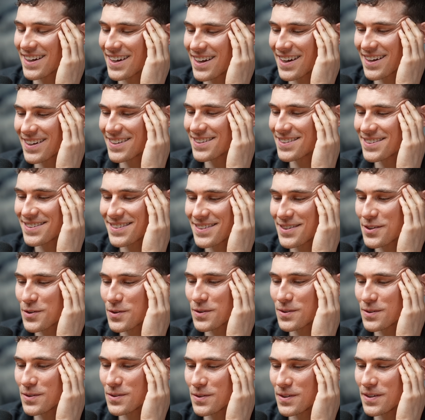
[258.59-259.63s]

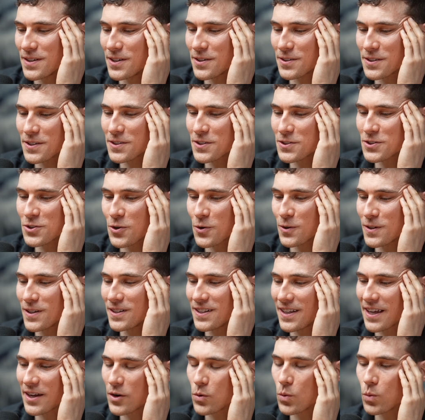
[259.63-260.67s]
you know, this is
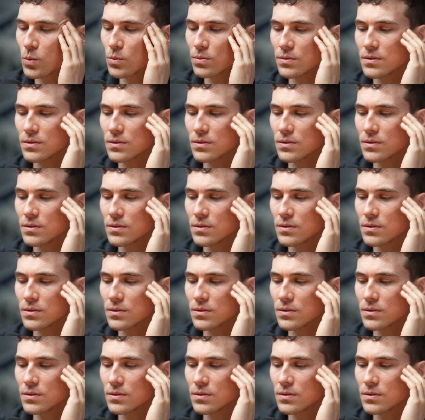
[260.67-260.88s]
totally like